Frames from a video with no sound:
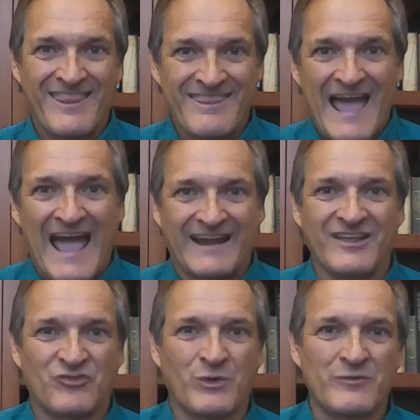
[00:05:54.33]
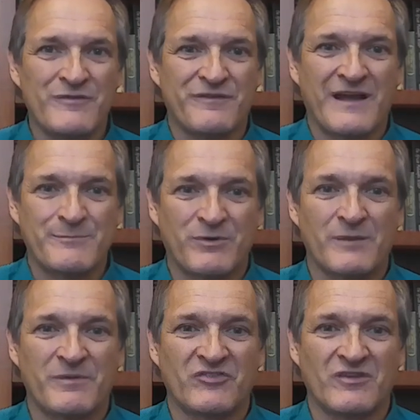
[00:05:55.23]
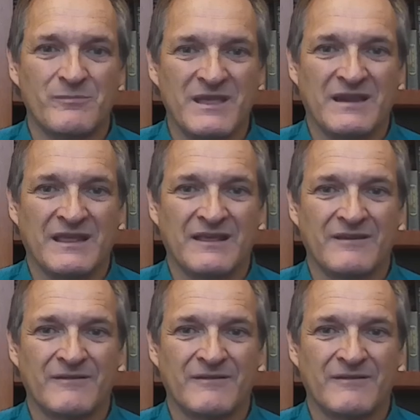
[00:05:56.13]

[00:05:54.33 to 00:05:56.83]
that is when we find purpose and meaning.